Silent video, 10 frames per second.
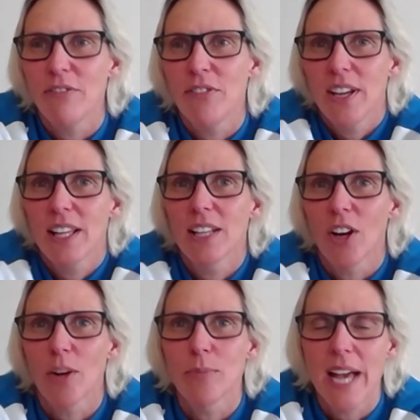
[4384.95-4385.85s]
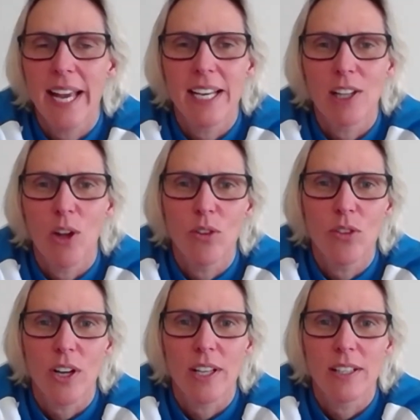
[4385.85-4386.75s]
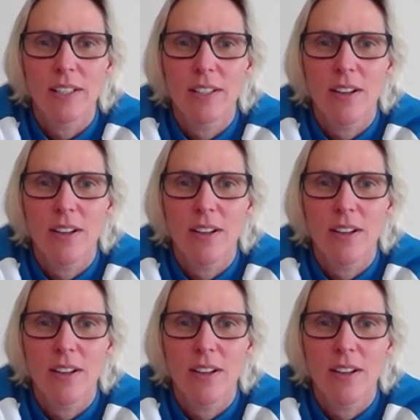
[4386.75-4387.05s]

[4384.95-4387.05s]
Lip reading: feeling like I'm tagging along, that I can,